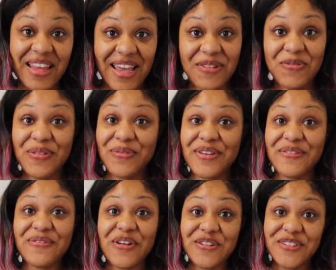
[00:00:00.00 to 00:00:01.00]
like when we
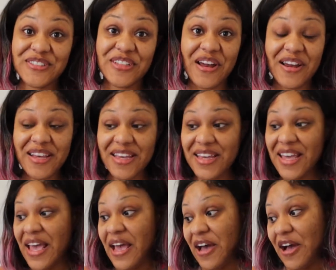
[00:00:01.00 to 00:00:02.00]
first started
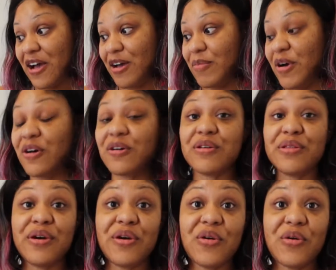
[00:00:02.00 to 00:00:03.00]
um,
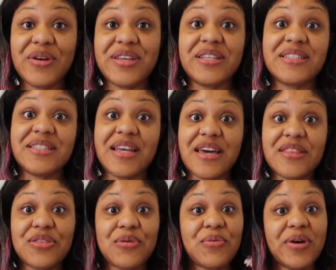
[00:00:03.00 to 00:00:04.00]
although it's
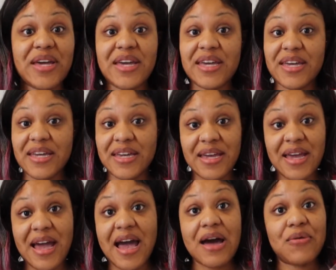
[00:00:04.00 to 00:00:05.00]
not the way
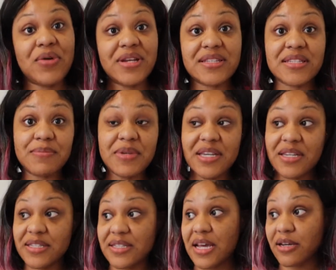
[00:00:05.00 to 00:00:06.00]
I want it to be and
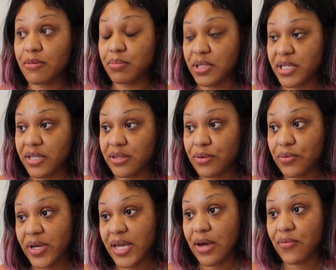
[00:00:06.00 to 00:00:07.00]
it's not completed the
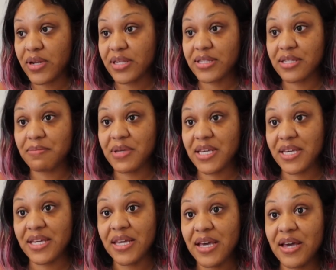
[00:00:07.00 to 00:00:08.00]
way I want it to
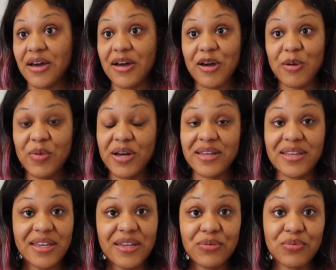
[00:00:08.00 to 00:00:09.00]
be. Um,
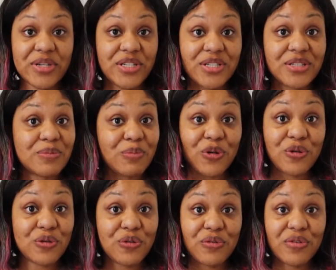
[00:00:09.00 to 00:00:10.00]
again, we just
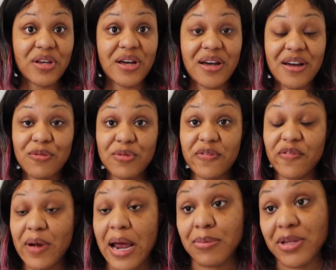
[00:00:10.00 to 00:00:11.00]
moved. Uh, we've
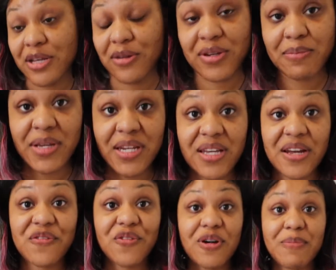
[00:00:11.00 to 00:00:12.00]
probably only been
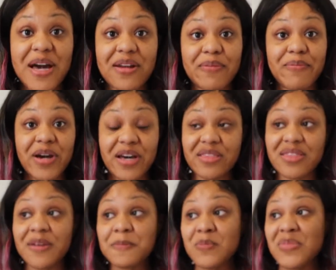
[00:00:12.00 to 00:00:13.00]
here for about a
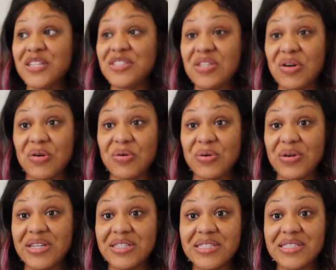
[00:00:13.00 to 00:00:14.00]
month. So
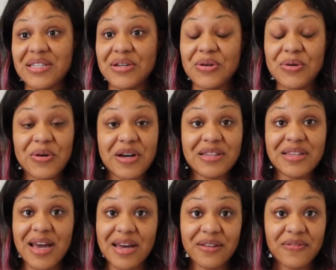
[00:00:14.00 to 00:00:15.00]
it's still a
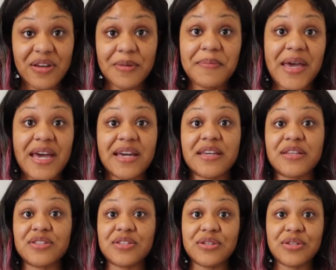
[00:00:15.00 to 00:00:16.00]
lot of
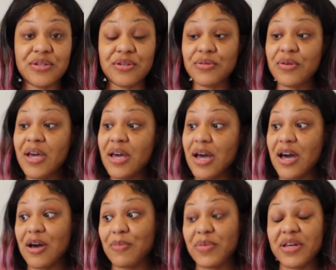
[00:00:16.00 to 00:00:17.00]
unpacking to do.
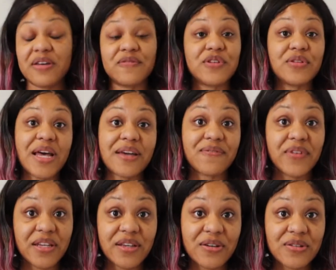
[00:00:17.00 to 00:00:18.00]
Um, but if you like
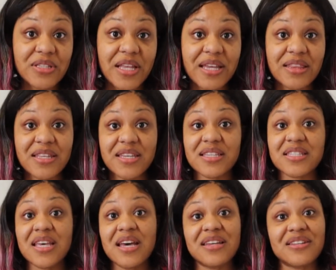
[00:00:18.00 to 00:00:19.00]
videos like this,
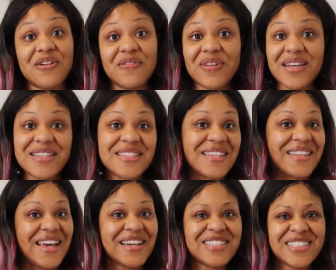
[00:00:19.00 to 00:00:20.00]
don't forget to
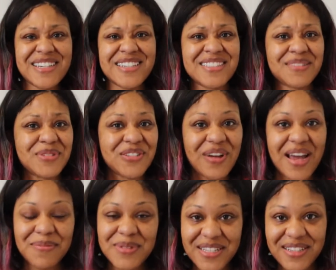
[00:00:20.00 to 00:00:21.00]
like, share, and
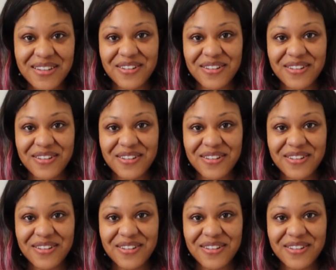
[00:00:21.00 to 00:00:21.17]
subscribe to your